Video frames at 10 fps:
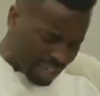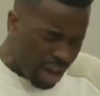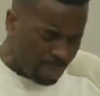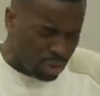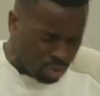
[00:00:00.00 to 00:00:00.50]

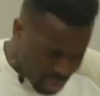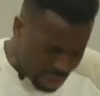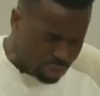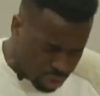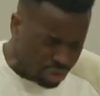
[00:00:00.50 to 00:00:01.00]
becomes
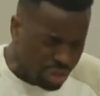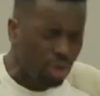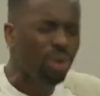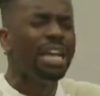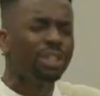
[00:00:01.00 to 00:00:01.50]
real to
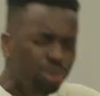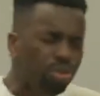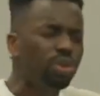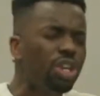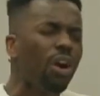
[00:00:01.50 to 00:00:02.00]
you
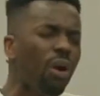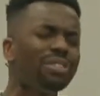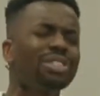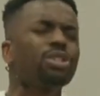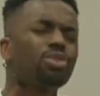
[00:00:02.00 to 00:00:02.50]
through your
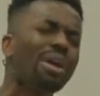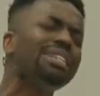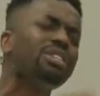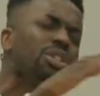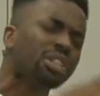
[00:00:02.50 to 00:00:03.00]
own
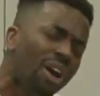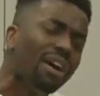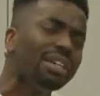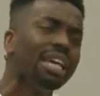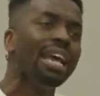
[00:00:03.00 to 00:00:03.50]
surrender to
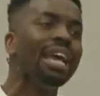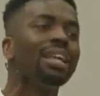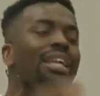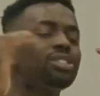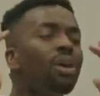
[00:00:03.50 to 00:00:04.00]
God.
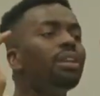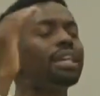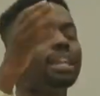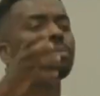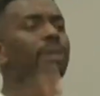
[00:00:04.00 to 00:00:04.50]
It's only
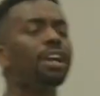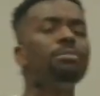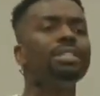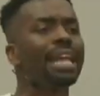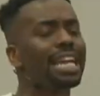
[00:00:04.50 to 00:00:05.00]
going to
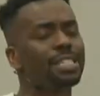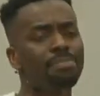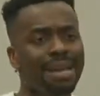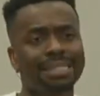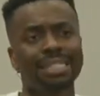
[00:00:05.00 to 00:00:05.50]
become a nice
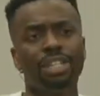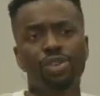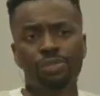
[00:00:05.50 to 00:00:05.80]
message